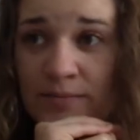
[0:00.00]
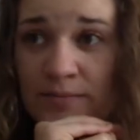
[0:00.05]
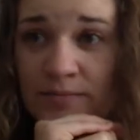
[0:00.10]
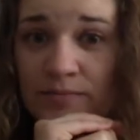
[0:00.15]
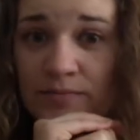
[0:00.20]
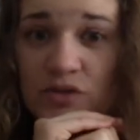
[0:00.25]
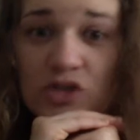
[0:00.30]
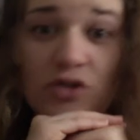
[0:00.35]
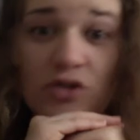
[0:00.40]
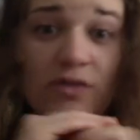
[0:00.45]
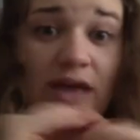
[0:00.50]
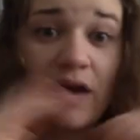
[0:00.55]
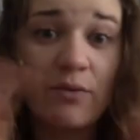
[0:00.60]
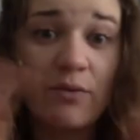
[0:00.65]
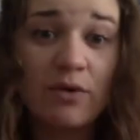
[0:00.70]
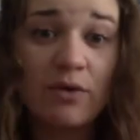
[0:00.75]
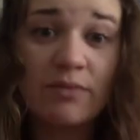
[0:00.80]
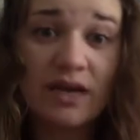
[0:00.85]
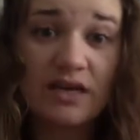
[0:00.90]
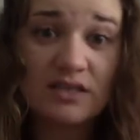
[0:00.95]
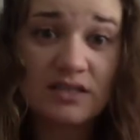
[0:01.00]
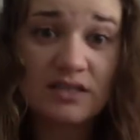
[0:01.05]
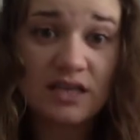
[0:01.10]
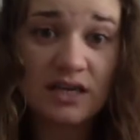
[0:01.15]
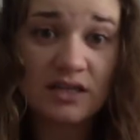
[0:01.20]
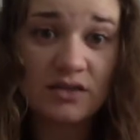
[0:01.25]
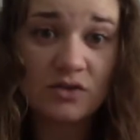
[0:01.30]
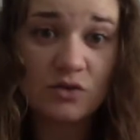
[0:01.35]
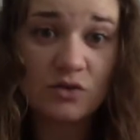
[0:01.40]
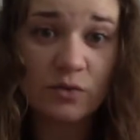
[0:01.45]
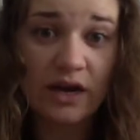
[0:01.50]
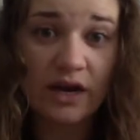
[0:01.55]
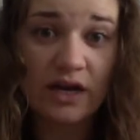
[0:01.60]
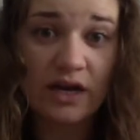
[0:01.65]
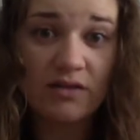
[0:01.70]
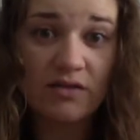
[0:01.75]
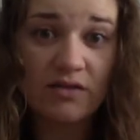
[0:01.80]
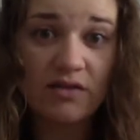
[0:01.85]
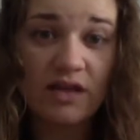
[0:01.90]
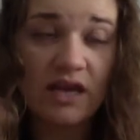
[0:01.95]
So that one makes sense,
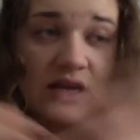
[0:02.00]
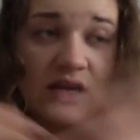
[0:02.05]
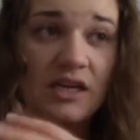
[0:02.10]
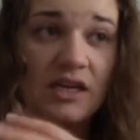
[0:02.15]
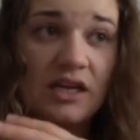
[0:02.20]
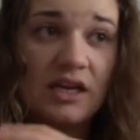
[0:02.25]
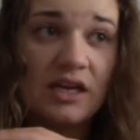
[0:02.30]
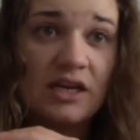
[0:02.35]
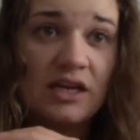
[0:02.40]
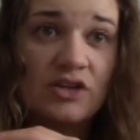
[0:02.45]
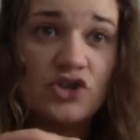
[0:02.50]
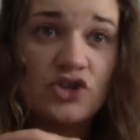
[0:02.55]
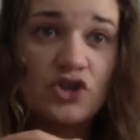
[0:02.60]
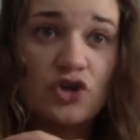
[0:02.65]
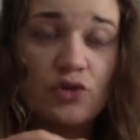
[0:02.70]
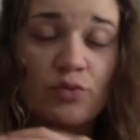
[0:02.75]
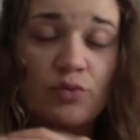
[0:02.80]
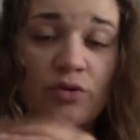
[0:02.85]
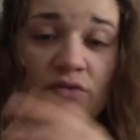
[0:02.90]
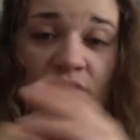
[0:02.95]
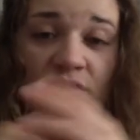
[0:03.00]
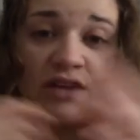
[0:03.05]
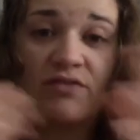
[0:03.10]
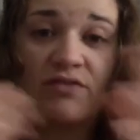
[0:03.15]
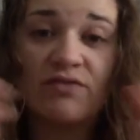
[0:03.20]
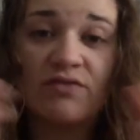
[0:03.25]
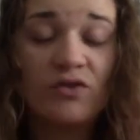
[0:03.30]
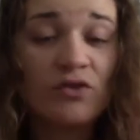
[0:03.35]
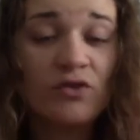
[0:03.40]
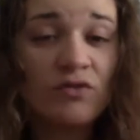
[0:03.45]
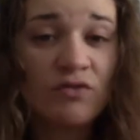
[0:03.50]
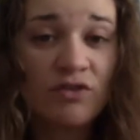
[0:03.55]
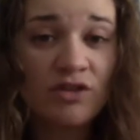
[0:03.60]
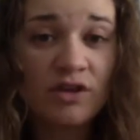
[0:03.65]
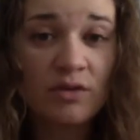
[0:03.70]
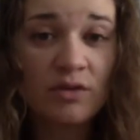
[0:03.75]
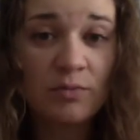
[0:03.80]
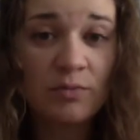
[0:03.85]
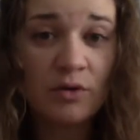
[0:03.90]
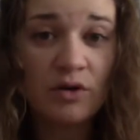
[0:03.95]
right? They needed to provide food for the
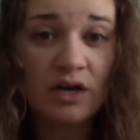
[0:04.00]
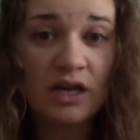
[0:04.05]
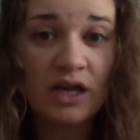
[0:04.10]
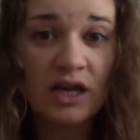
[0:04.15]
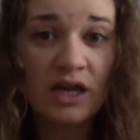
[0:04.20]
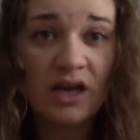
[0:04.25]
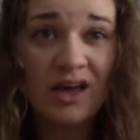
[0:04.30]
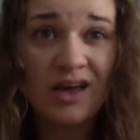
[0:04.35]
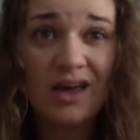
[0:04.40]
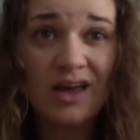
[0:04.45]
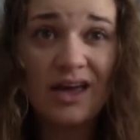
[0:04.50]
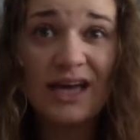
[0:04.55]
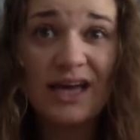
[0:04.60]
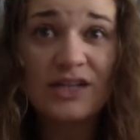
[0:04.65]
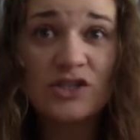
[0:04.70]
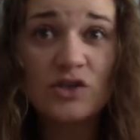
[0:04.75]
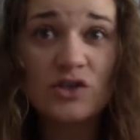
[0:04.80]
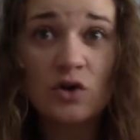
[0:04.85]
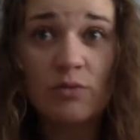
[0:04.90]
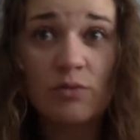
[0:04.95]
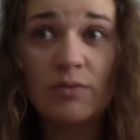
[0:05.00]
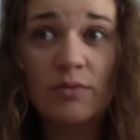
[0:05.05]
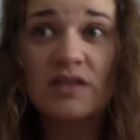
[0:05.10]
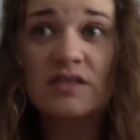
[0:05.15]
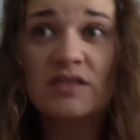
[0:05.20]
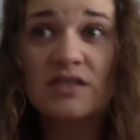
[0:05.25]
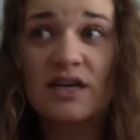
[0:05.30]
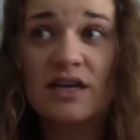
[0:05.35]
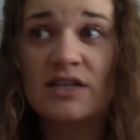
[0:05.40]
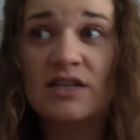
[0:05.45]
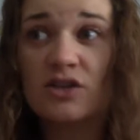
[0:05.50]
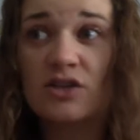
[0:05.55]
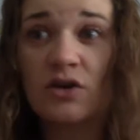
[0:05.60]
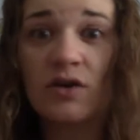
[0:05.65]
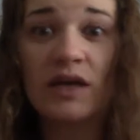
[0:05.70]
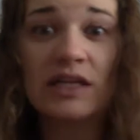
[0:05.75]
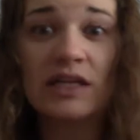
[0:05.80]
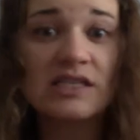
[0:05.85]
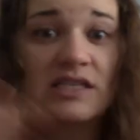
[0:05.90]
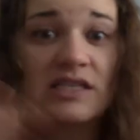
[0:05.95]
community, and so it made sense. All
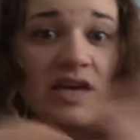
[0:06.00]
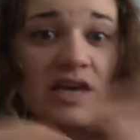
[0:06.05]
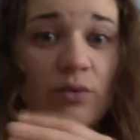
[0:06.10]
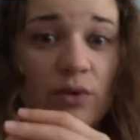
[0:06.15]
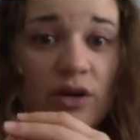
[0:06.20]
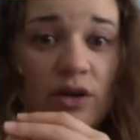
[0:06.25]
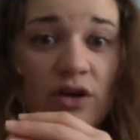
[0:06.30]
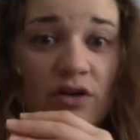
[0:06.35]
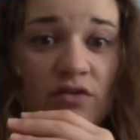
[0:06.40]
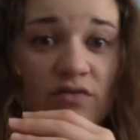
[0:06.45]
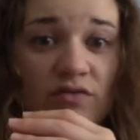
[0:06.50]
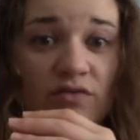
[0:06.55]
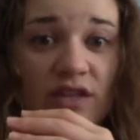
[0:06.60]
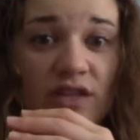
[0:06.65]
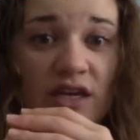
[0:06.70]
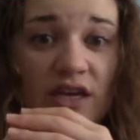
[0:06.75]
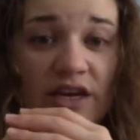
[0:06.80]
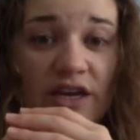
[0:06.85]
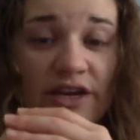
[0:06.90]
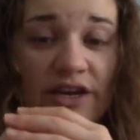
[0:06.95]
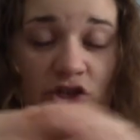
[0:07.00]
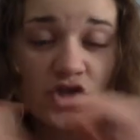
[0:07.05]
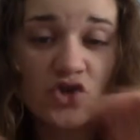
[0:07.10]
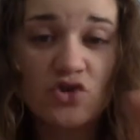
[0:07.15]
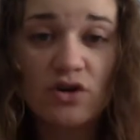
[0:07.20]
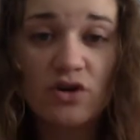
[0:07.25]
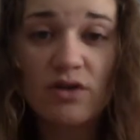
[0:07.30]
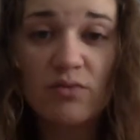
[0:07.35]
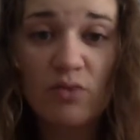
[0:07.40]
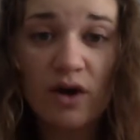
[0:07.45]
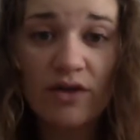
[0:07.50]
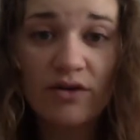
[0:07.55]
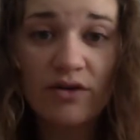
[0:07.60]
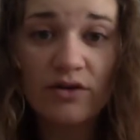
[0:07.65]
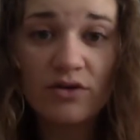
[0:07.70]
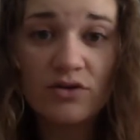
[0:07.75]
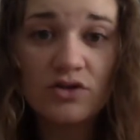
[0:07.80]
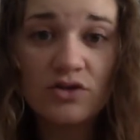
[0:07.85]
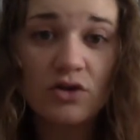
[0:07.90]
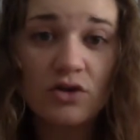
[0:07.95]
right, let's get rid of the extreme
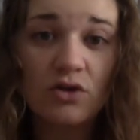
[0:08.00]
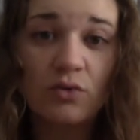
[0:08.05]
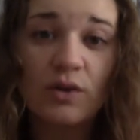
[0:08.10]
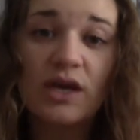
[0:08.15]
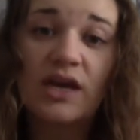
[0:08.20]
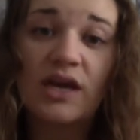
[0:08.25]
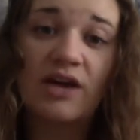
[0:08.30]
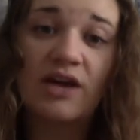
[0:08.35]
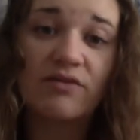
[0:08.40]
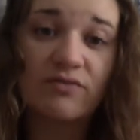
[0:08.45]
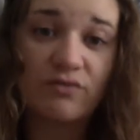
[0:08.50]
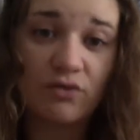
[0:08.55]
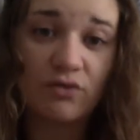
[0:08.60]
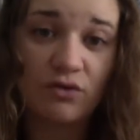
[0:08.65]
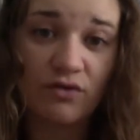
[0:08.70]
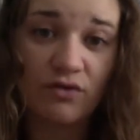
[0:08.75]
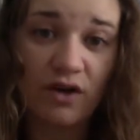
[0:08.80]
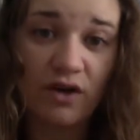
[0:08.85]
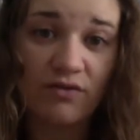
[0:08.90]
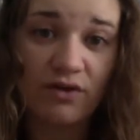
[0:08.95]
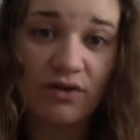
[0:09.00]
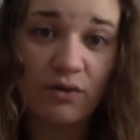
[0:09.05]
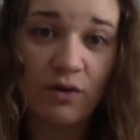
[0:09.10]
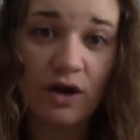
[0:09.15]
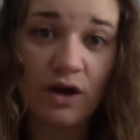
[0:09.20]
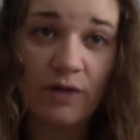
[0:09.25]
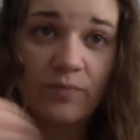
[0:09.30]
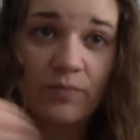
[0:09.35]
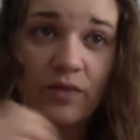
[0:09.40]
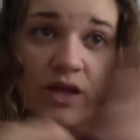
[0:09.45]
weather so that we can have food for everyone.